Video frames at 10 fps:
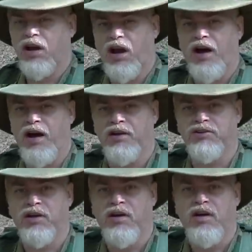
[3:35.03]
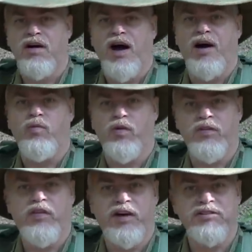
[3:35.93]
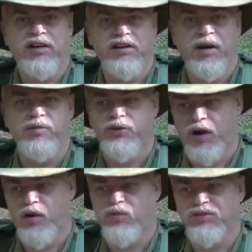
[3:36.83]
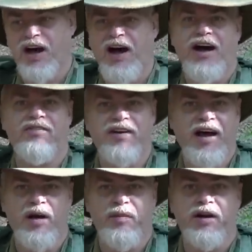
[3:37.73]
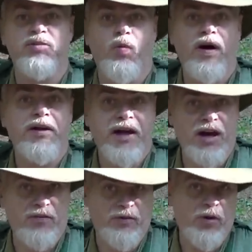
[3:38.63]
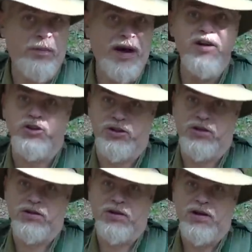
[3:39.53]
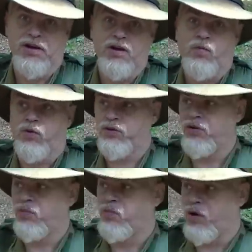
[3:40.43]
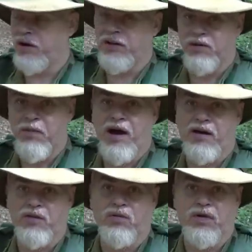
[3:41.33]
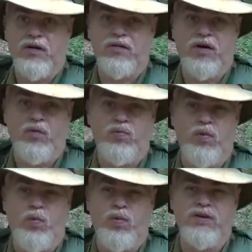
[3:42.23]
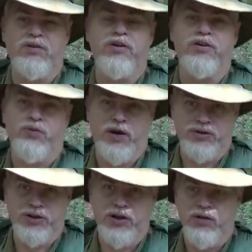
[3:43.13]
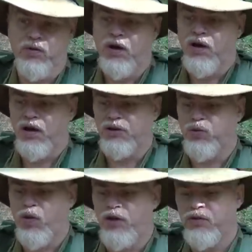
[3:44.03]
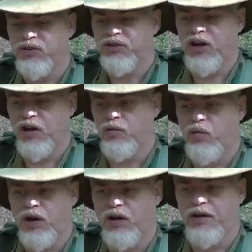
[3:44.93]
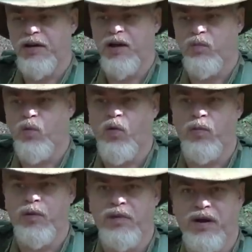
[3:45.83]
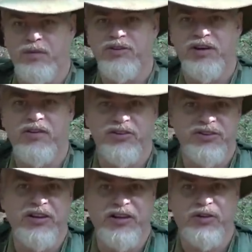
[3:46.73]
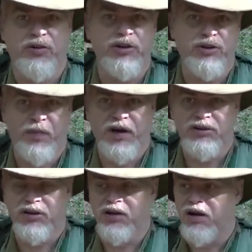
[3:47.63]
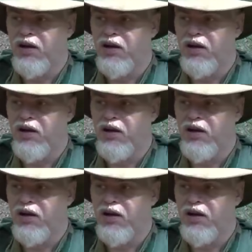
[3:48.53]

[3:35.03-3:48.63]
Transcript: class, and one of the things he demonstrated was the half diamond is a way to care for a patient. When you're bringing them out of the, uh, a wilderness rescue, it's a way you can set it up quickly to get them warm and be able to still see and treat your patient.